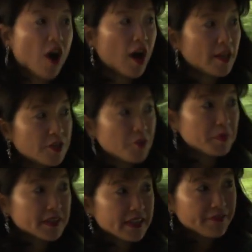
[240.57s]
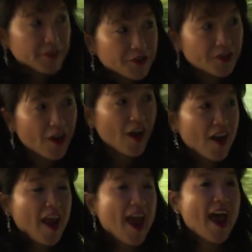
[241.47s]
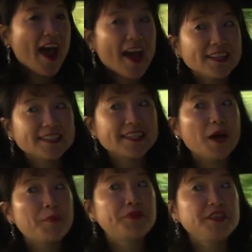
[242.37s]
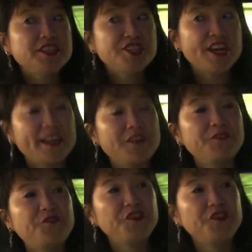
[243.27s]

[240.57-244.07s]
condo, believe it or not, has appreciated